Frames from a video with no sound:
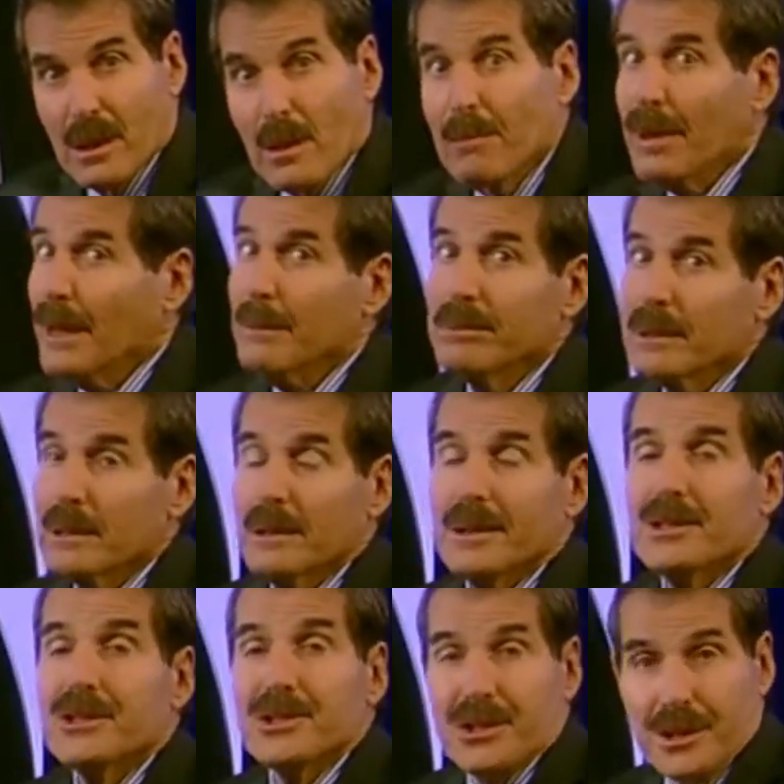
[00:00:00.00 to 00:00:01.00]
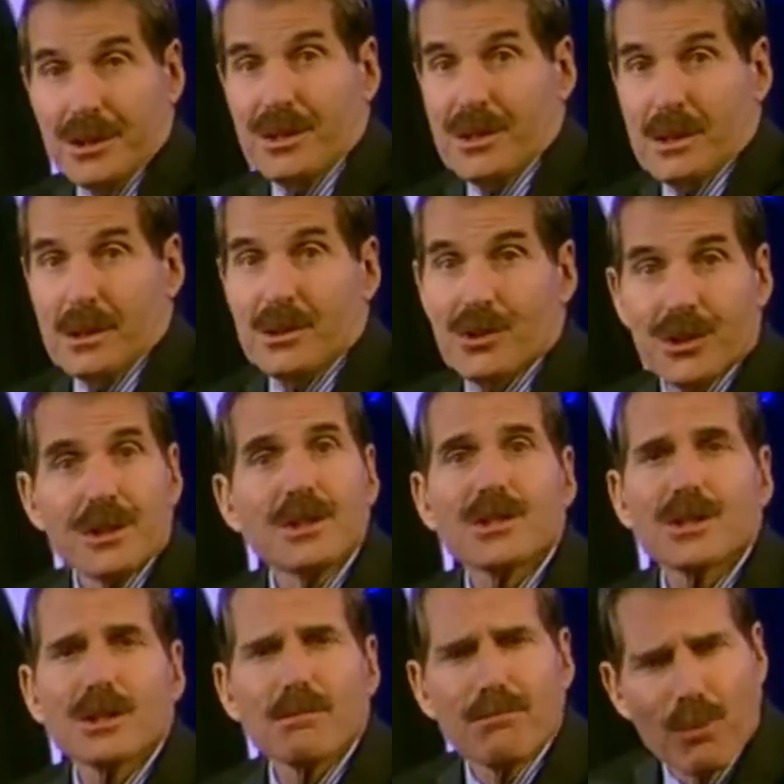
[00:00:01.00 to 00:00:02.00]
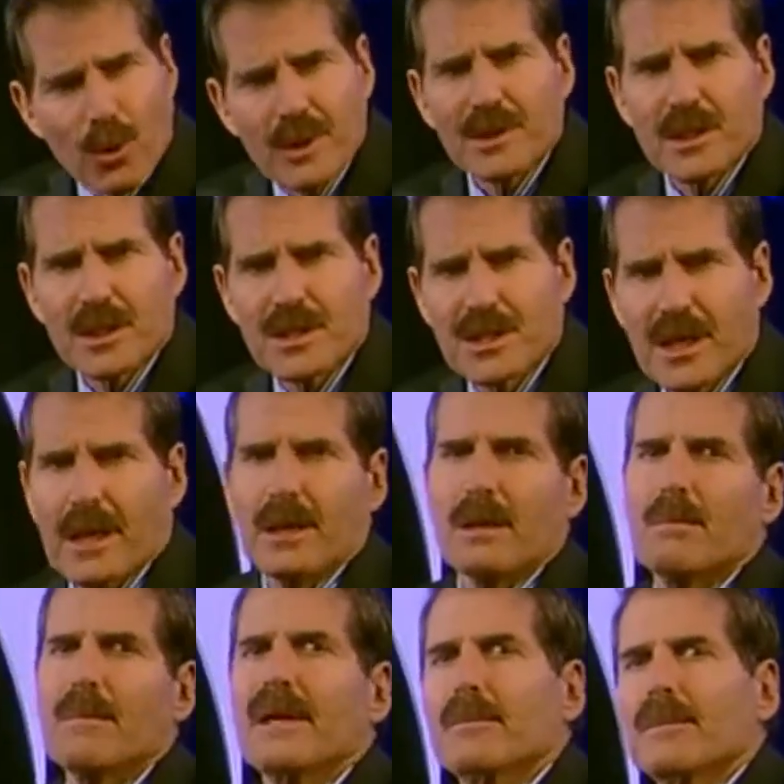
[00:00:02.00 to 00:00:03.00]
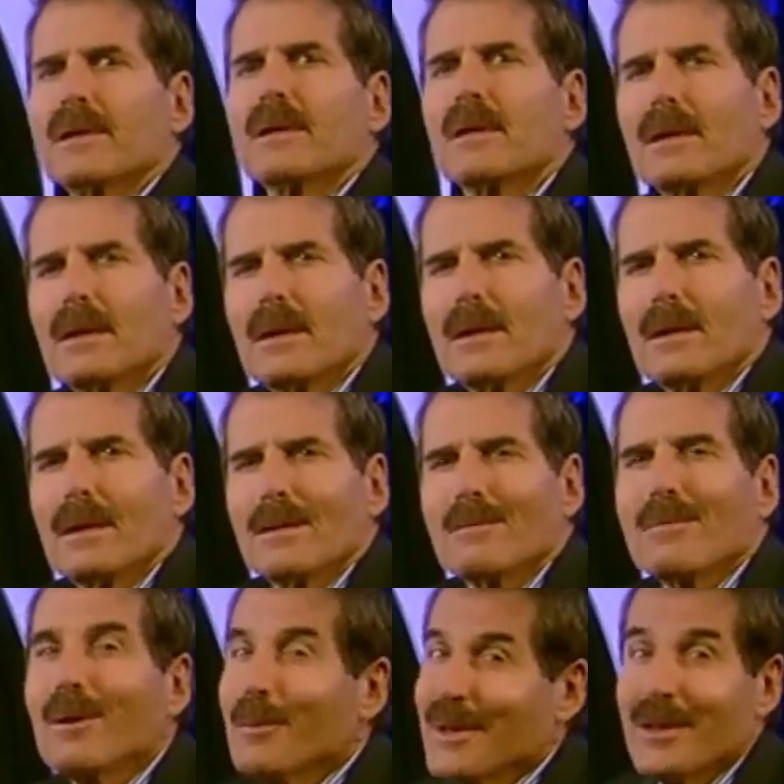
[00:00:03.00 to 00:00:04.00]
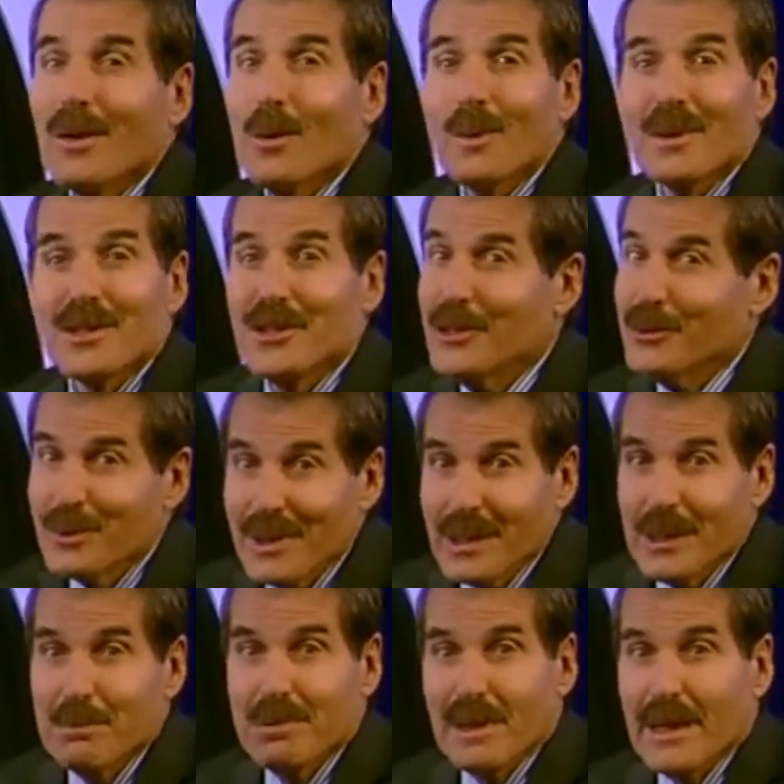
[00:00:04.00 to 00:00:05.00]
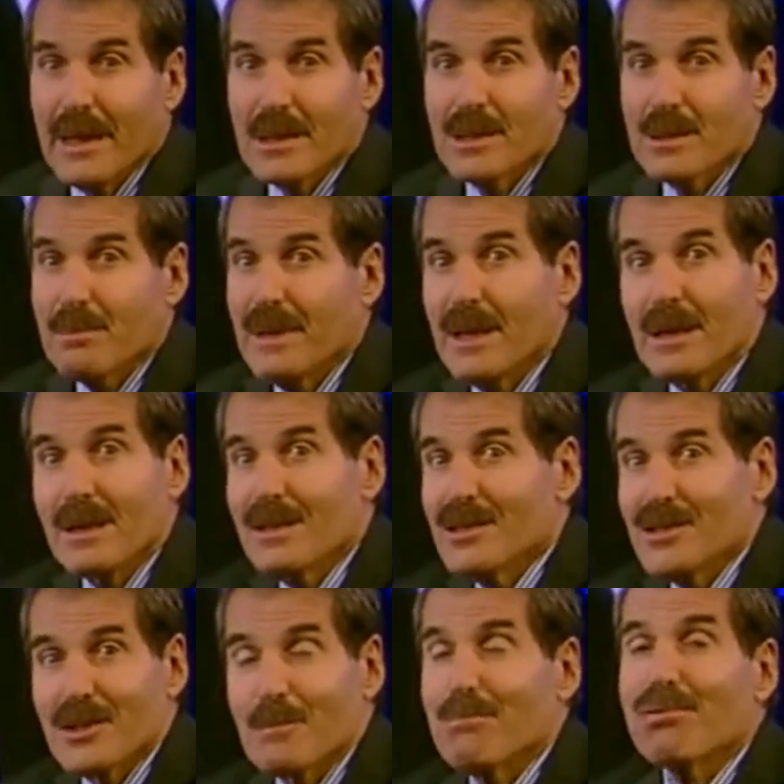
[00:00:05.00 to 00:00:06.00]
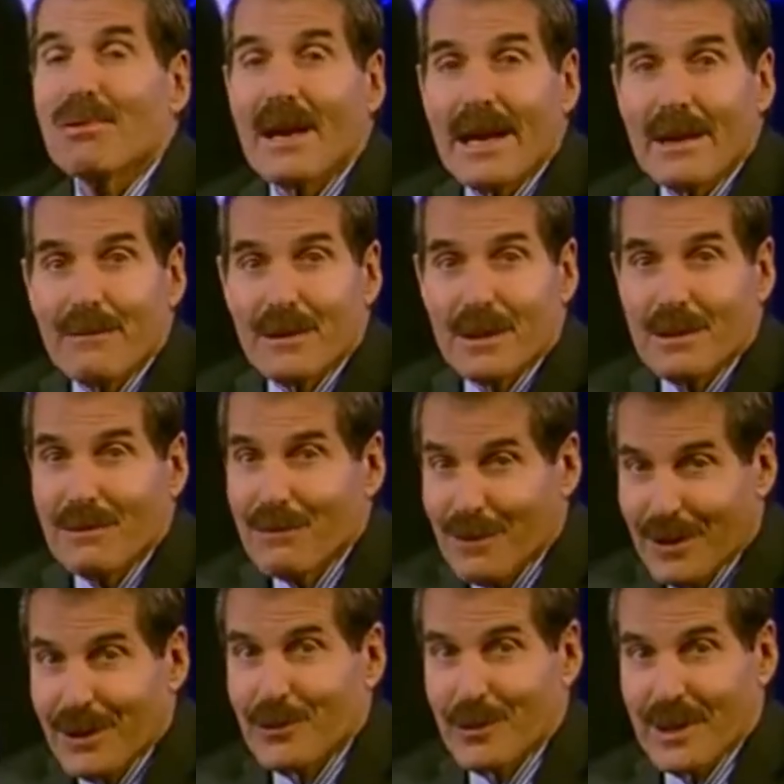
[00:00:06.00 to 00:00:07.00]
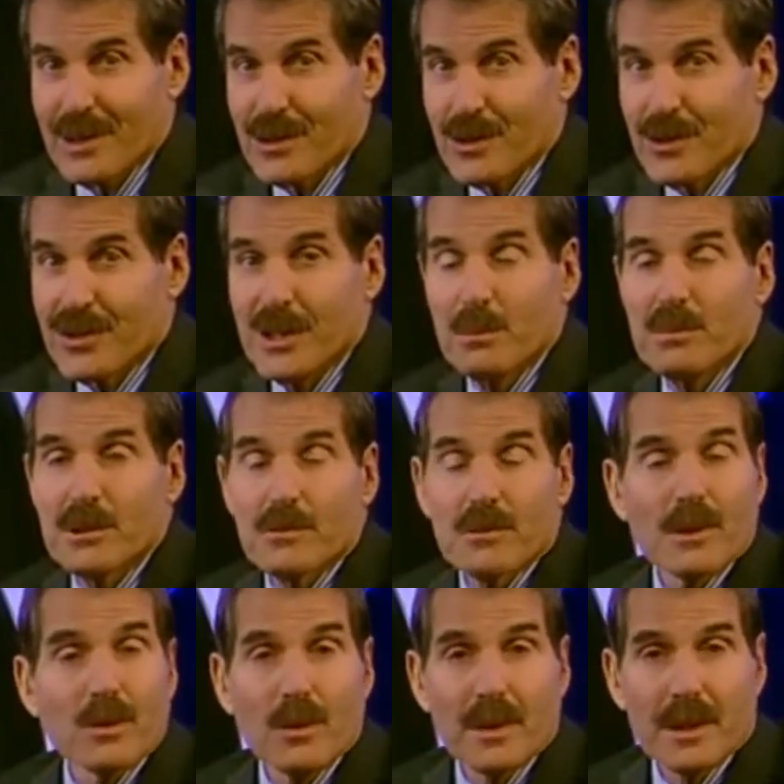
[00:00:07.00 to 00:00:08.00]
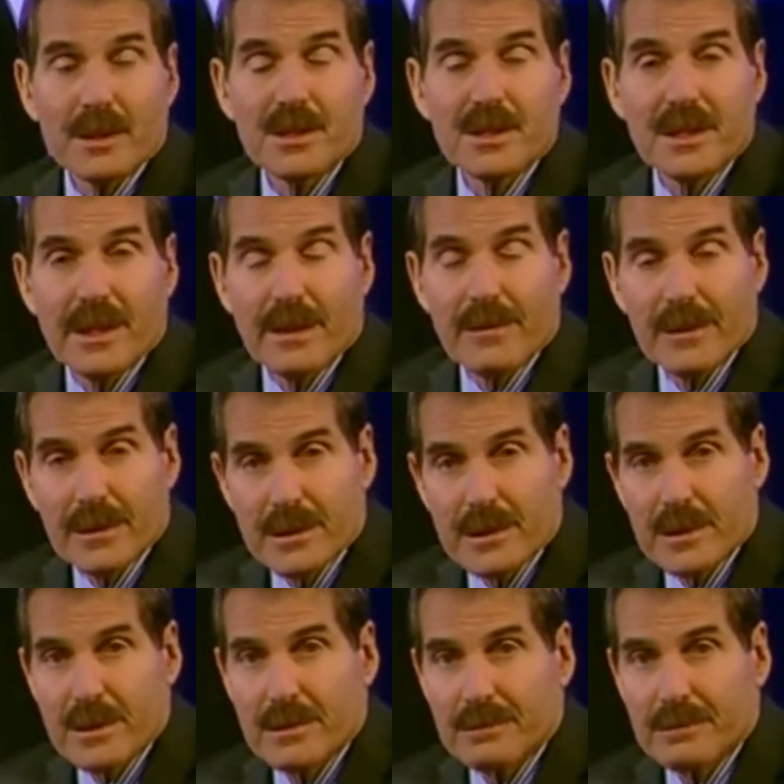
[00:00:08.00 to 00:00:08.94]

Publicly, she says she supports the Second Amendment. But we know what she really plans because at a private fundraiser, she was recorded saying this.